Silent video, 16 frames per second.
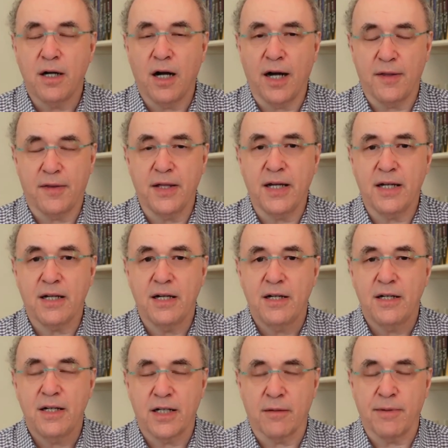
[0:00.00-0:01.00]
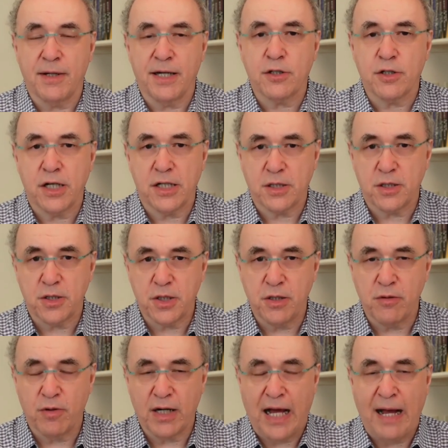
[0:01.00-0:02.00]
i think it'll be interesting to see
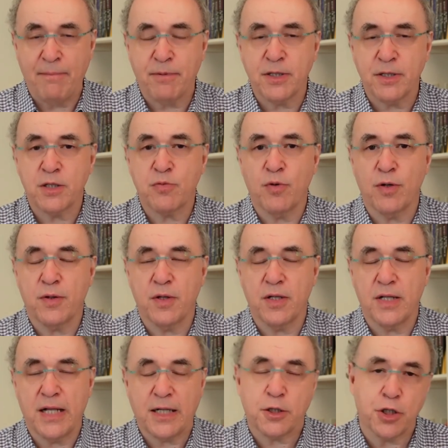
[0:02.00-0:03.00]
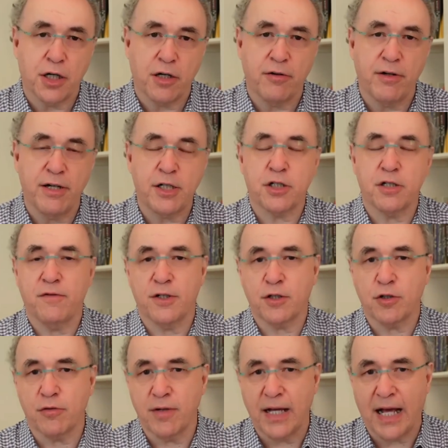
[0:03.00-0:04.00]
what happens with the next generation of
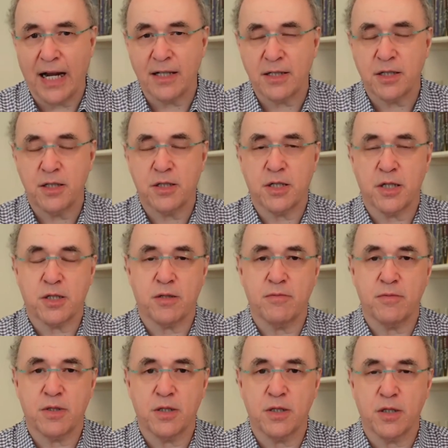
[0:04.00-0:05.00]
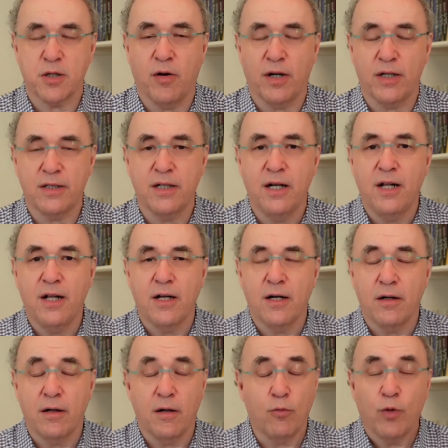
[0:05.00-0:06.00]
virtual reality systems and so on
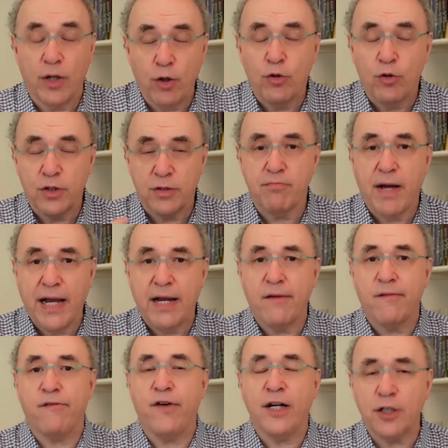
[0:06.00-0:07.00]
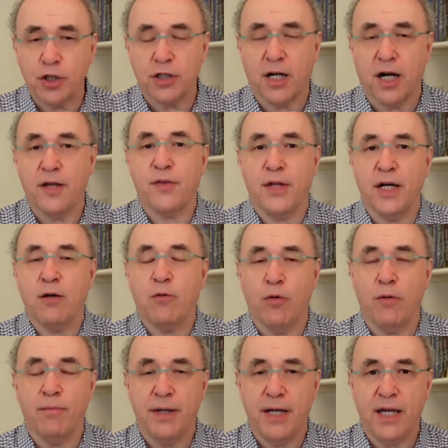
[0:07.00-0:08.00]
wh- whose main function i think
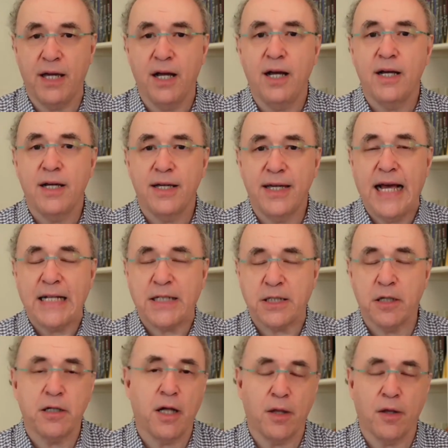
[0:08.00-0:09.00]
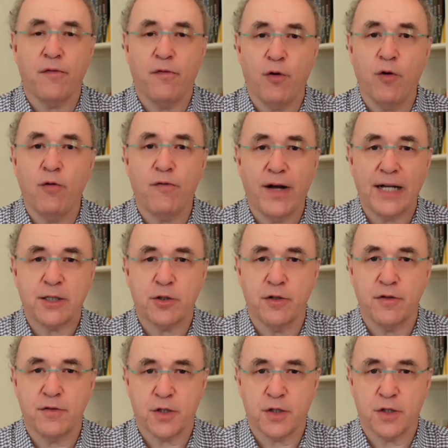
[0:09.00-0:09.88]
will be yet another form factor of